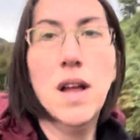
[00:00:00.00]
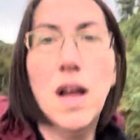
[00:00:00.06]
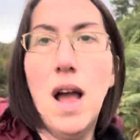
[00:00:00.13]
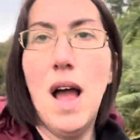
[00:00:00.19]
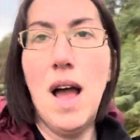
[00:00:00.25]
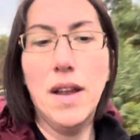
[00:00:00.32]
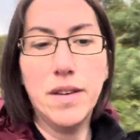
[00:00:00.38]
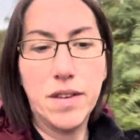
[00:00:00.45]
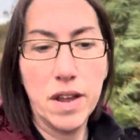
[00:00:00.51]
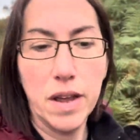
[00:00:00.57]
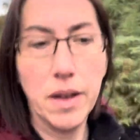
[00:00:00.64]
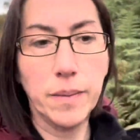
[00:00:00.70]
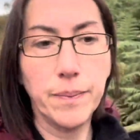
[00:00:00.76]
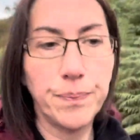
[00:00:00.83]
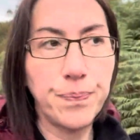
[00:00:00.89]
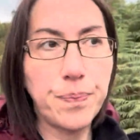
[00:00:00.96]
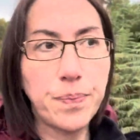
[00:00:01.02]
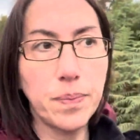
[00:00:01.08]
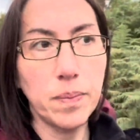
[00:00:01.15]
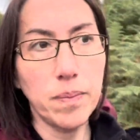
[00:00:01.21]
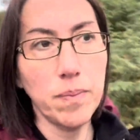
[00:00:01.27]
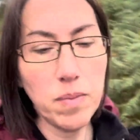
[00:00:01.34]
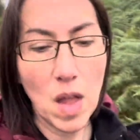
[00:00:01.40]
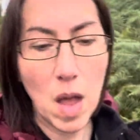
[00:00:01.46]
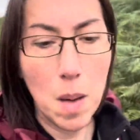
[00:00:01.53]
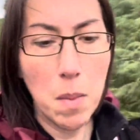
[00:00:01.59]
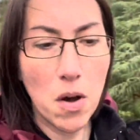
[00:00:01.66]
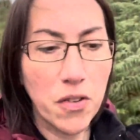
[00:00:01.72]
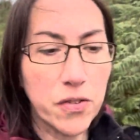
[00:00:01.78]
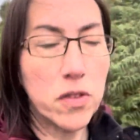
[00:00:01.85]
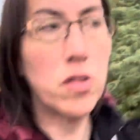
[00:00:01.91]
and I'm
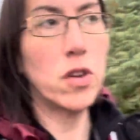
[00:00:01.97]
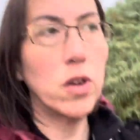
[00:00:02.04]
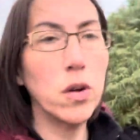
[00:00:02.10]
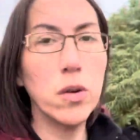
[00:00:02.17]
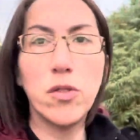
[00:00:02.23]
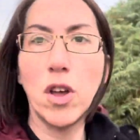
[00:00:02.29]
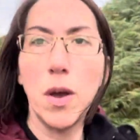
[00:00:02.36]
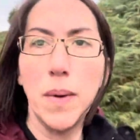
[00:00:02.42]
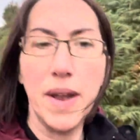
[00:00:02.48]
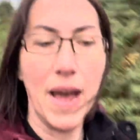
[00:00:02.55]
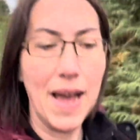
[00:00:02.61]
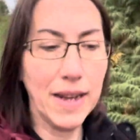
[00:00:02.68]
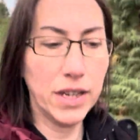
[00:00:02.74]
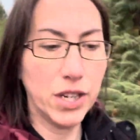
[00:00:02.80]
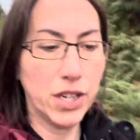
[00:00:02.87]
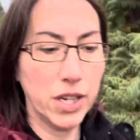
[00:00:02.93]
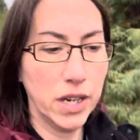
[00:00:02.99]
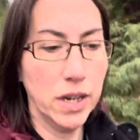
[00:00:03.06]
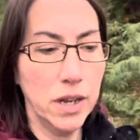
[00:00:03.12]
off to Derwent Edge,